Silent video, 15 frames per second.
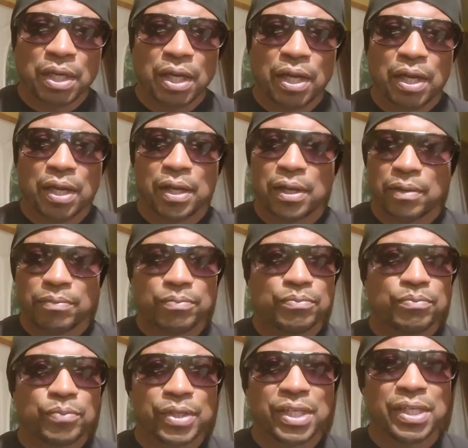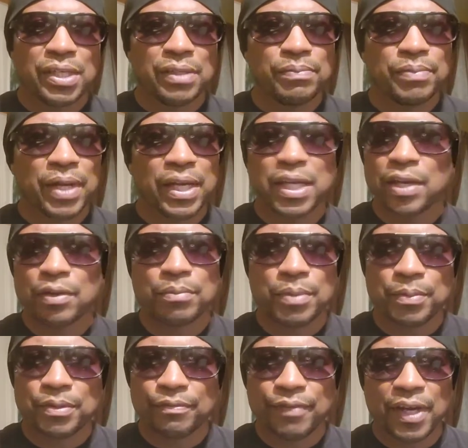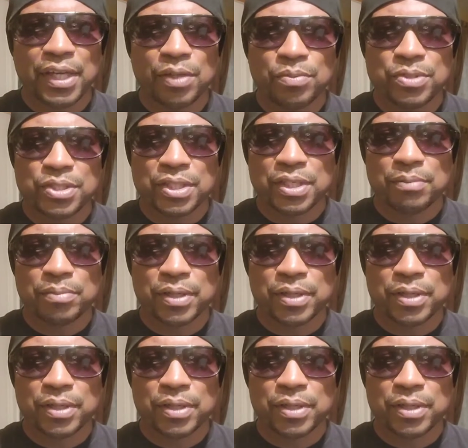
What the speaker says: I can't remember the fight he was in,